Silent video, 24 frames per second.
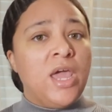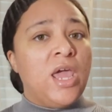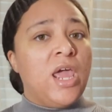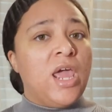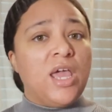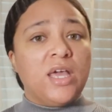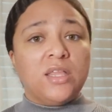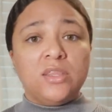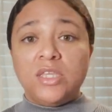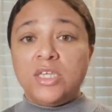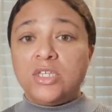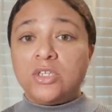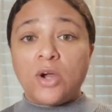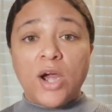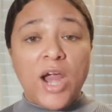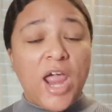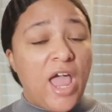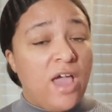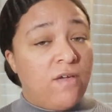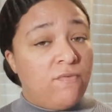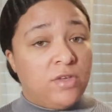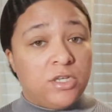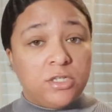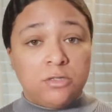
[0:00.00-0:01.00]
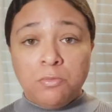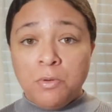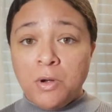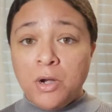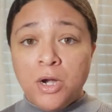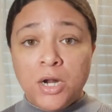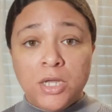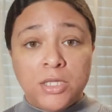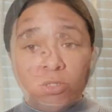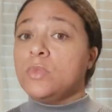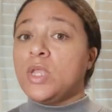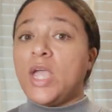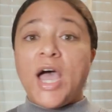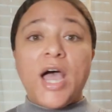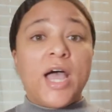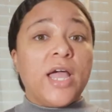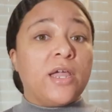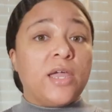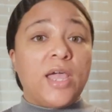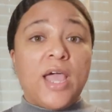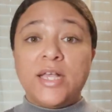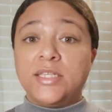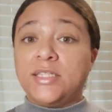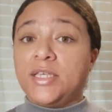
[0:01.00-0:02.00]
And these are heavy spirits.
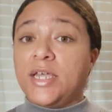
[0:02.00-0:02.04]
As